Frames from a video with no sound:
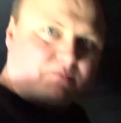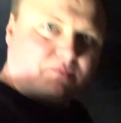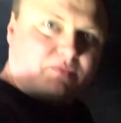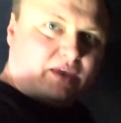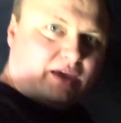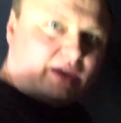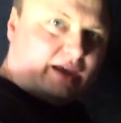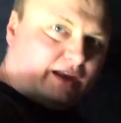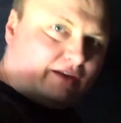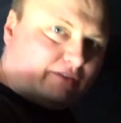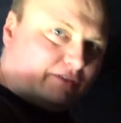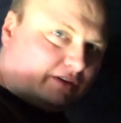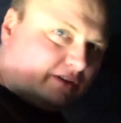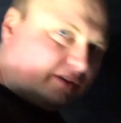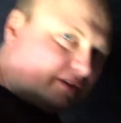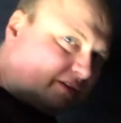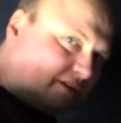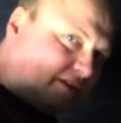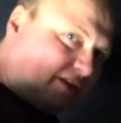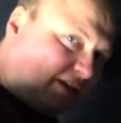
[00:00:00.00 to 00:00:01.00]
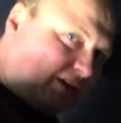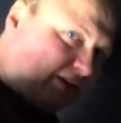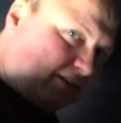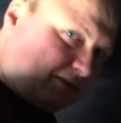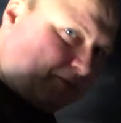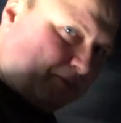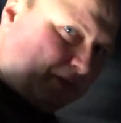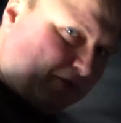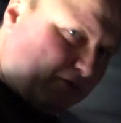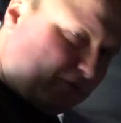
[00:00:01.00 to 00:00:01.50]
area is a
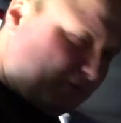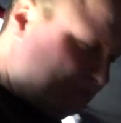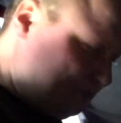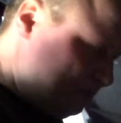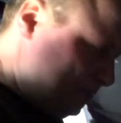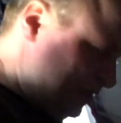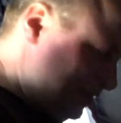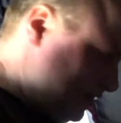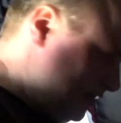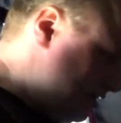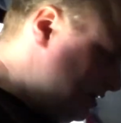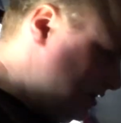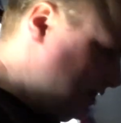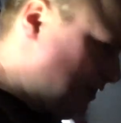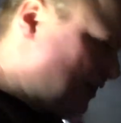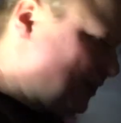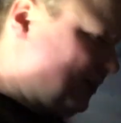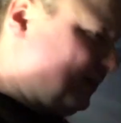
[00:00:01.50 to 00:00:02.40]
bedroom for me and Harley.